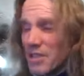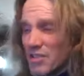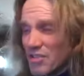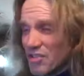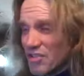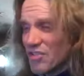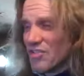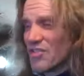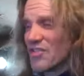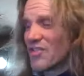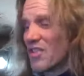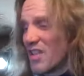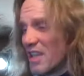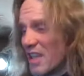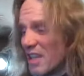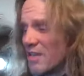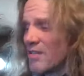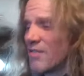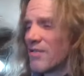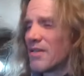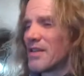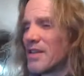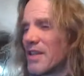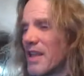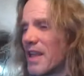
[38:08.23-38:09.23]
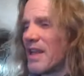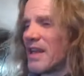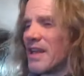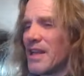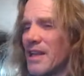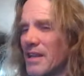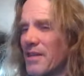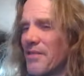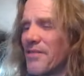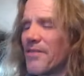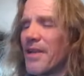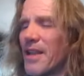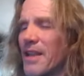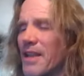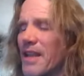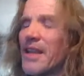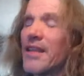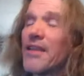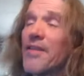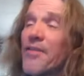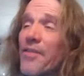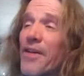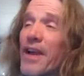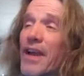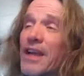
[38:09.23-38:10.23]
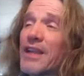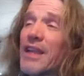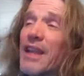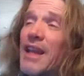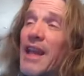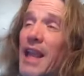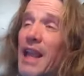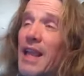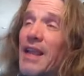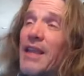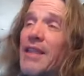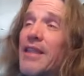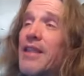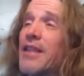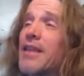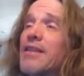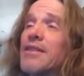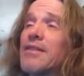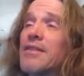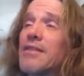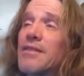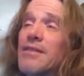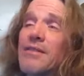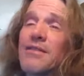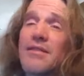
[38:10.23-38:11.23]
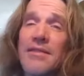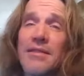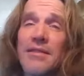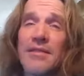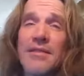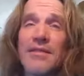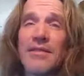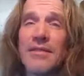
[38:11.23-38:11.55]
it's just irritating and offend- and the fact that atheists